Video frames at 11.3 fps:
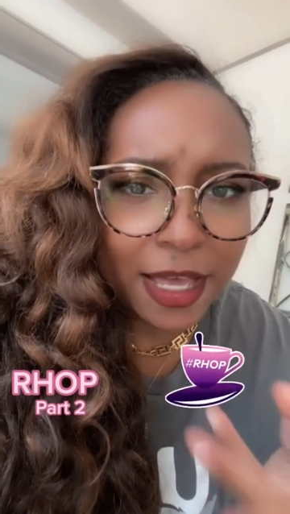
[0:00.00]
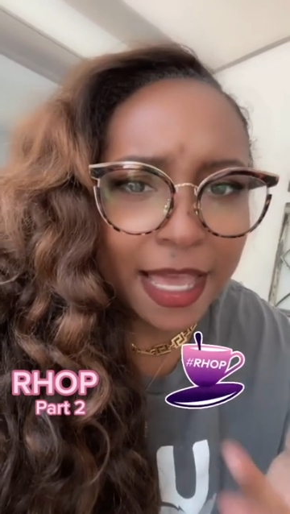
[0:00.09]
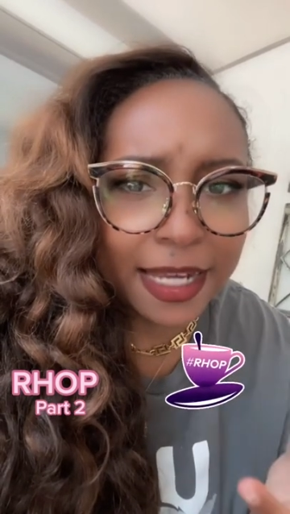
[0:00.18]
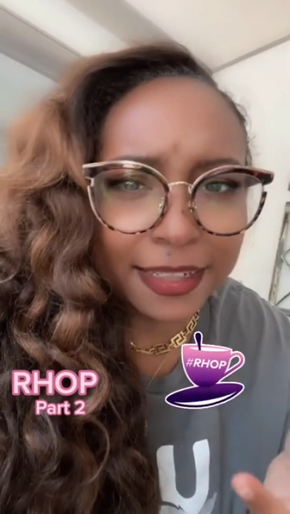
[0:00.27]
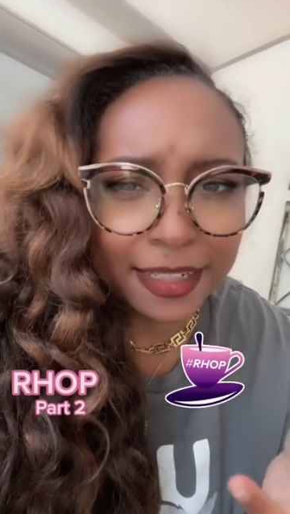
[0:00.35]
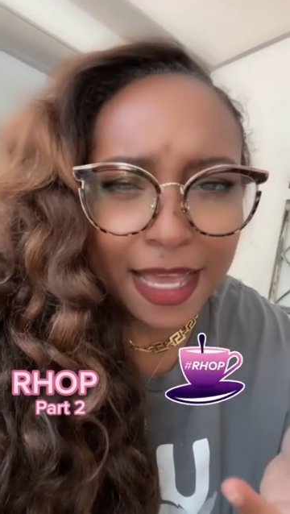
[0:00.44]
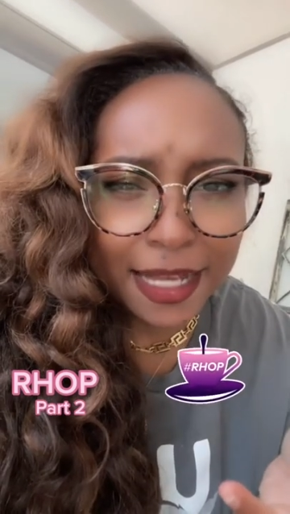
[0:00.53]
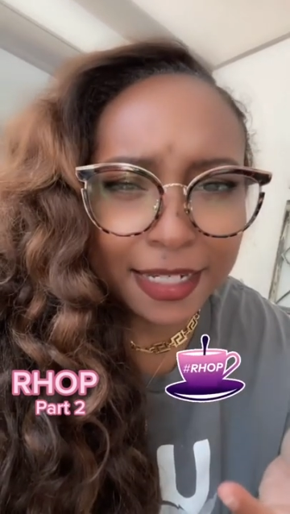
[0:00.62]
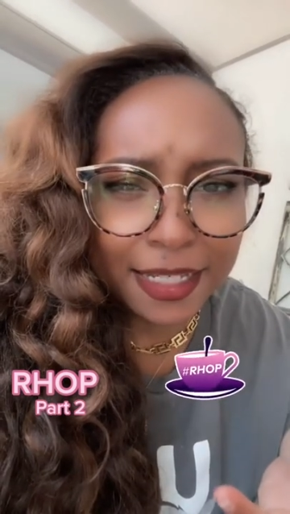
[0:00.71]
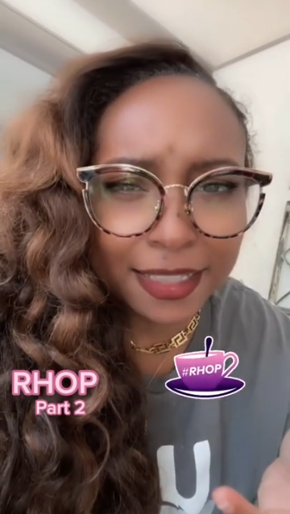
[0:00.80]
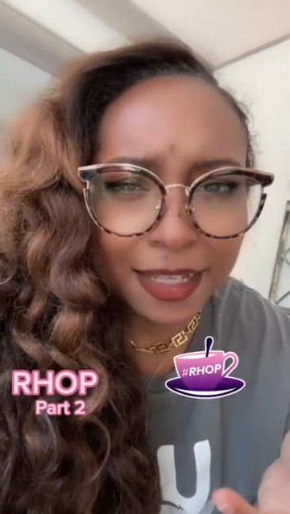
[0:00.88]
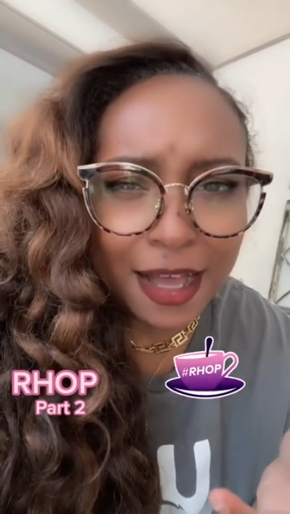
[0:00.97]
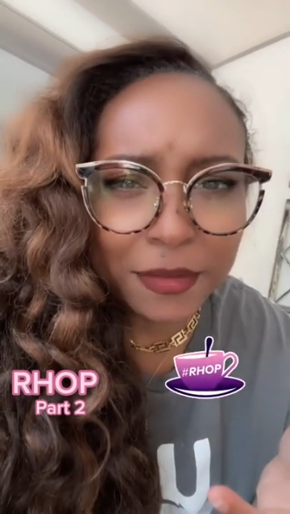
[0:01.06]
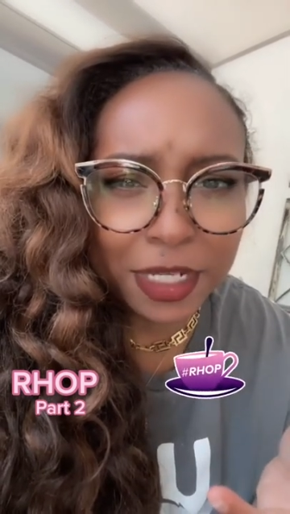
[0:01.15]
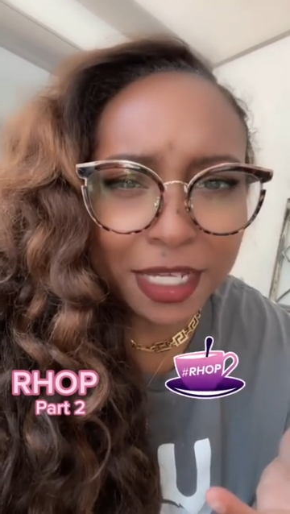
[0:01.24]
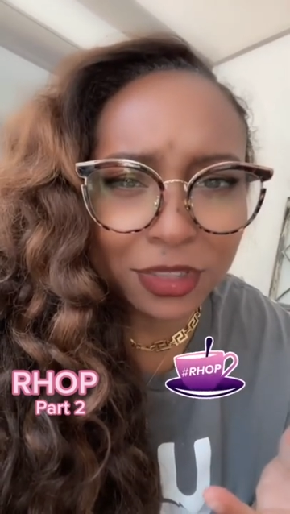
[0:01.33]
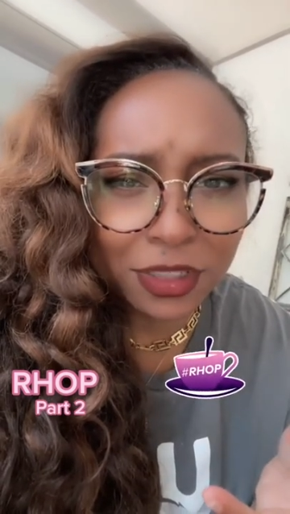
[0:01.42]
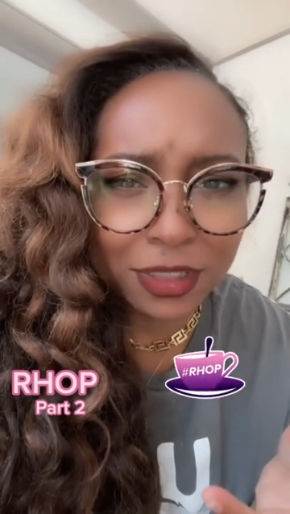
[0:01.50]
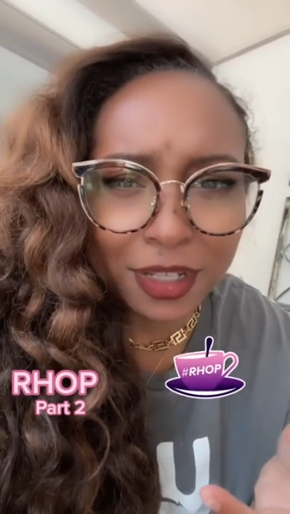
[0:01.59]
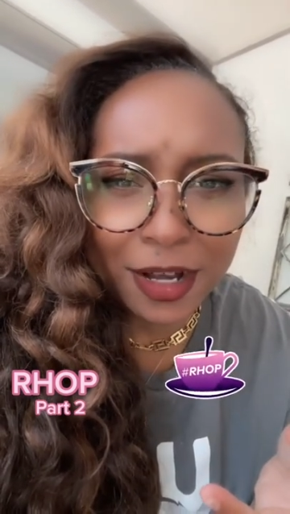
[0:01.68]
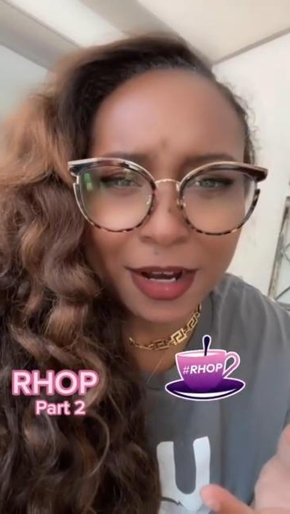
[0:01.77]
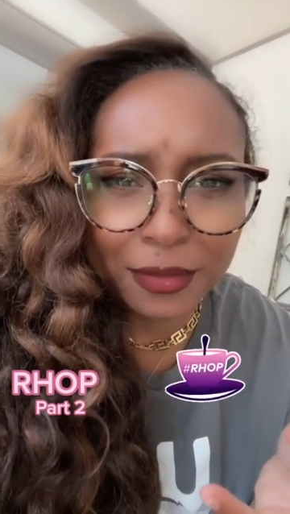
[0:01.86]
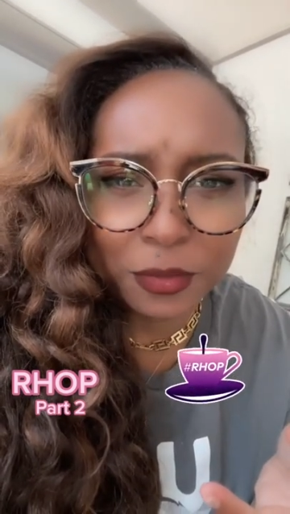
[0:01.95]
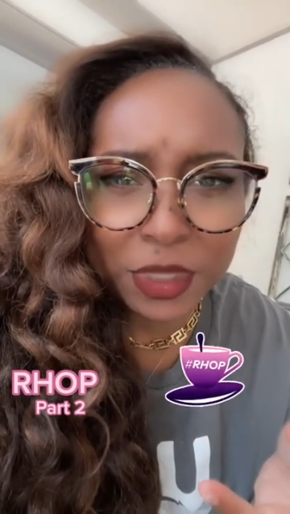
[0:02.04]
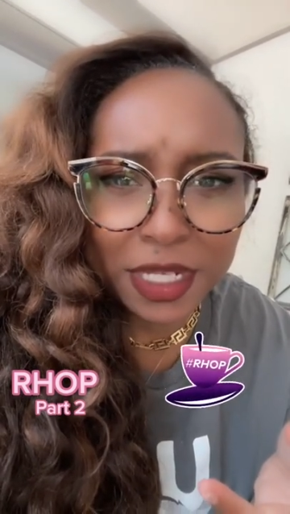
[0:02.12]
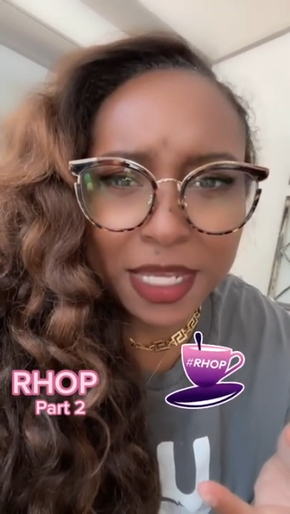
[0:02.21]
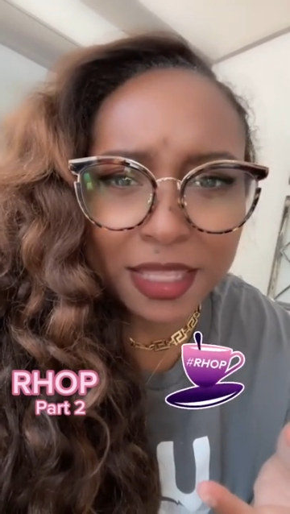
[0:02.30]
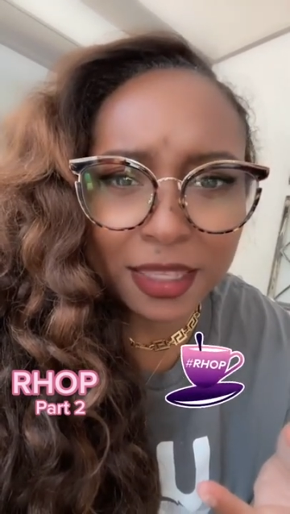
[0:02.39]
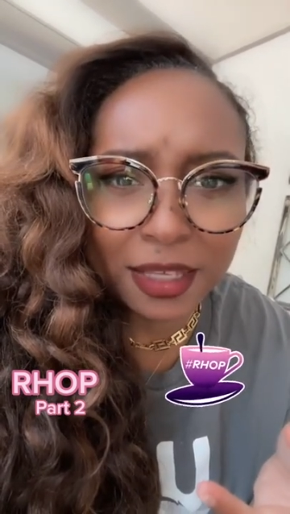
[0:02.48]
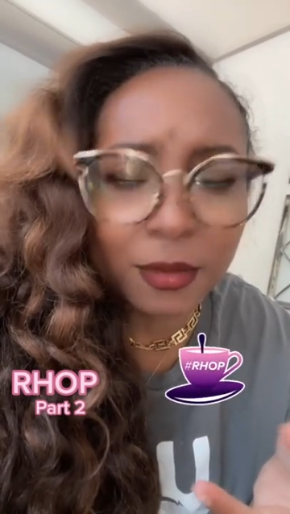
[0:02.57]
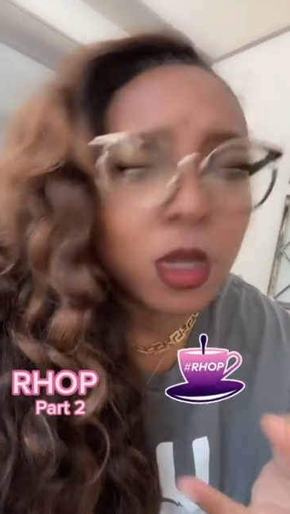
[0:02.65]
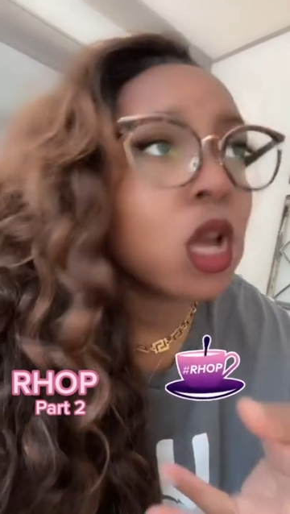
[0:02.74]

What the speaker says: acting like these accommodations are beneath them